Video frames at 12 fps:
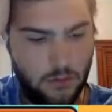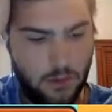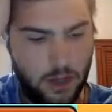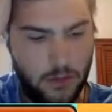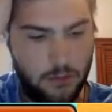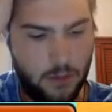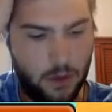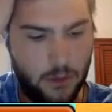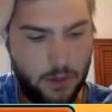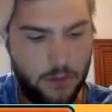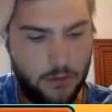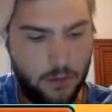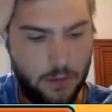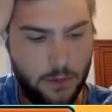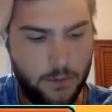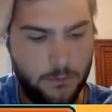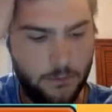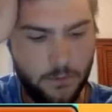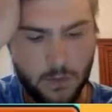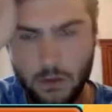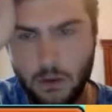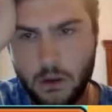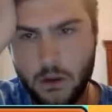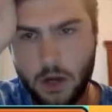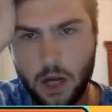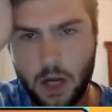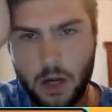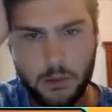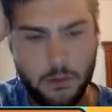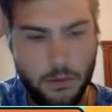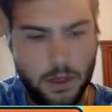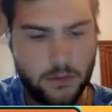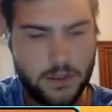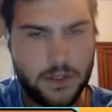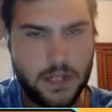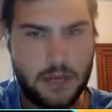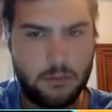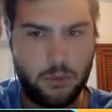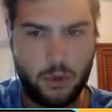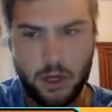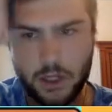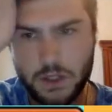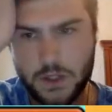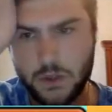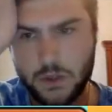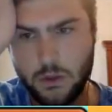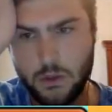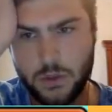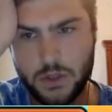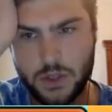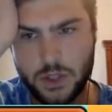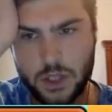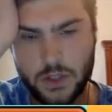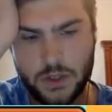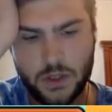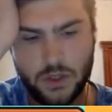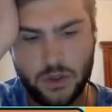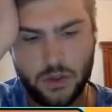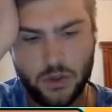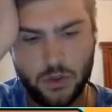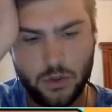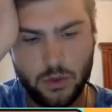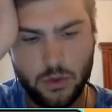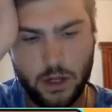a Pokemon for me. The main reason I had Porygon 2 was just to